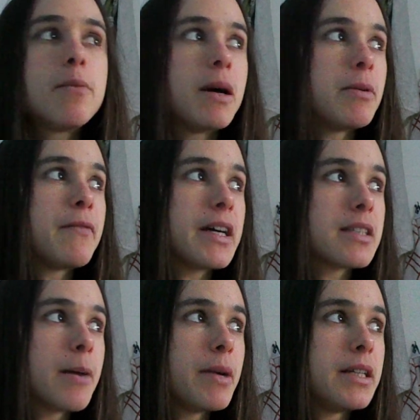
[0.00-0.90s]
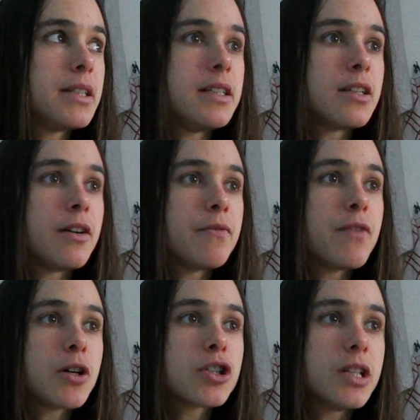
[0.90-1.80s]
maybe affects their ability to
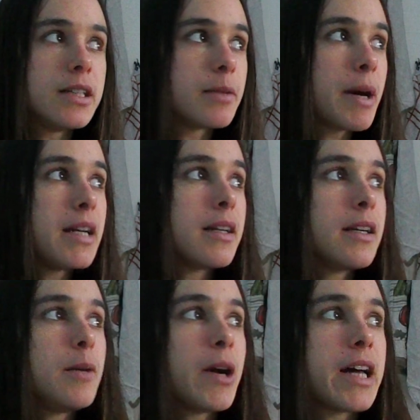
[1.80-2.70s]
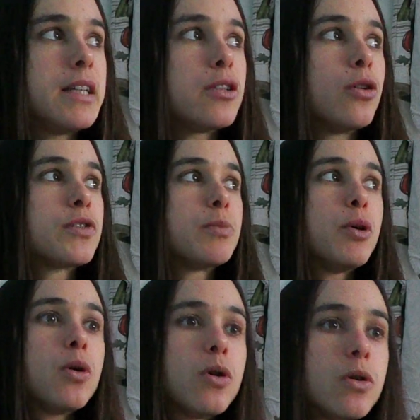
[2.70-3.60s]
function independently where they need a lot of
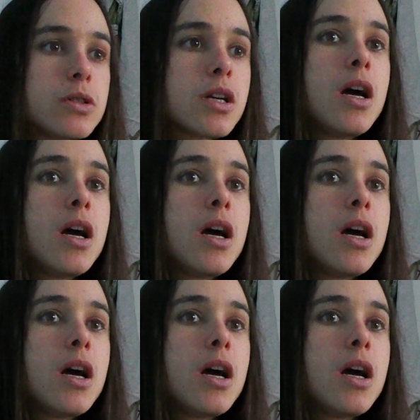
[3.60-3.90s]
support,